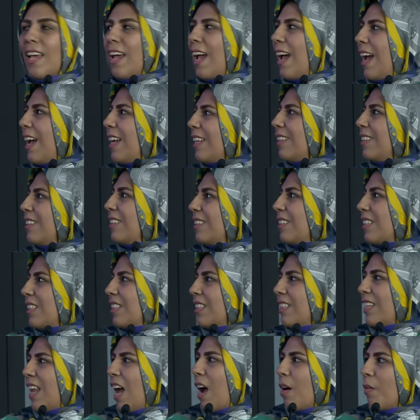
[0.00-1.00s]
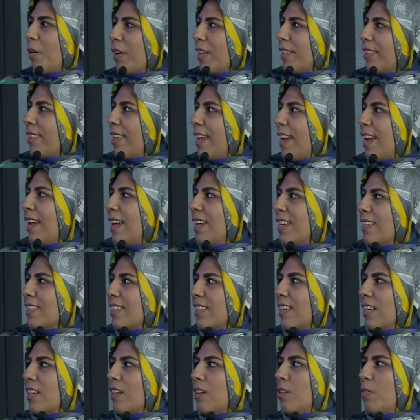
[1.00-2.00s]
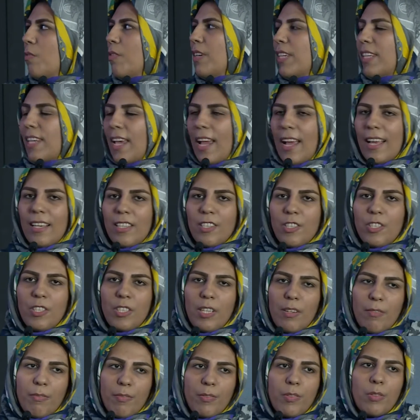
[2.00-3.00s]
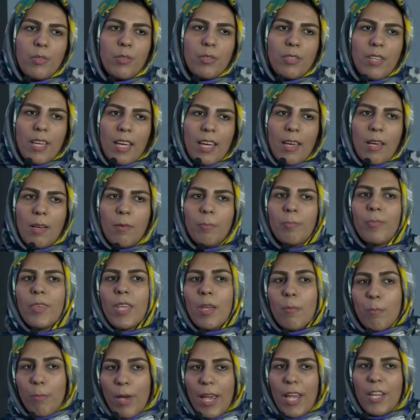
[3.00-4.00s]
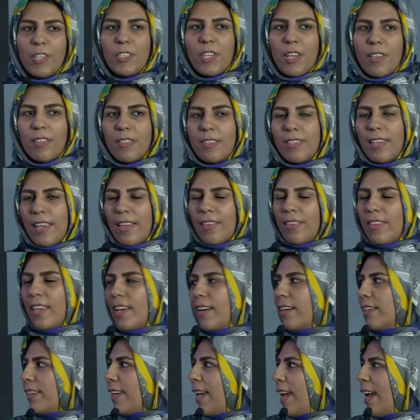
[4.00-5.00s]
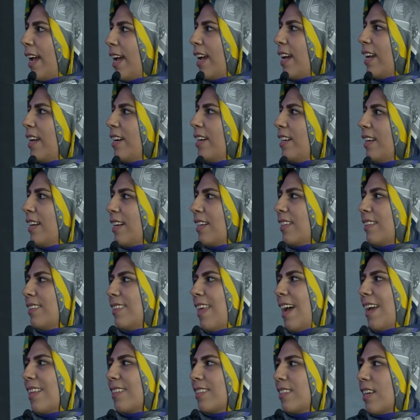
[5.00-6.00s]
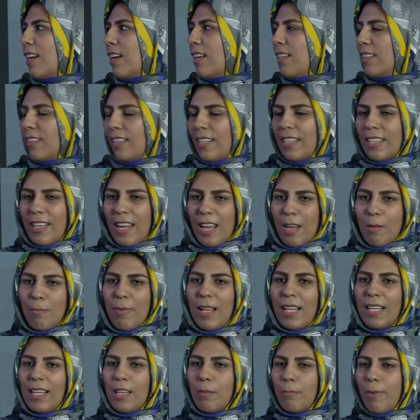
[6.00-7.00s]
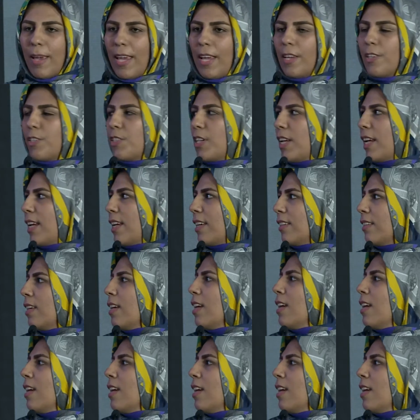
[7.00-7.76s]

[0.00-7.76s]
and nowadays we can shift to the patient-centered care, and that's enabling patients